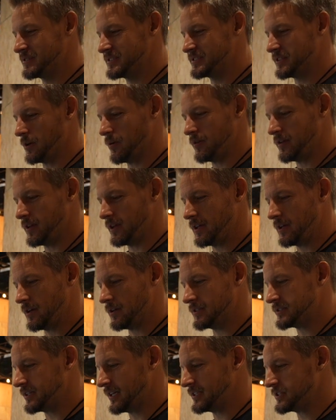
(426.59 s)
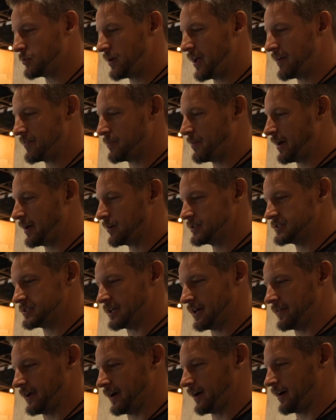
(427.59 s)
So since we have the pedals
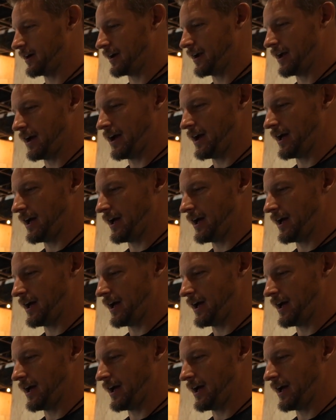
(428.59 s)
on there,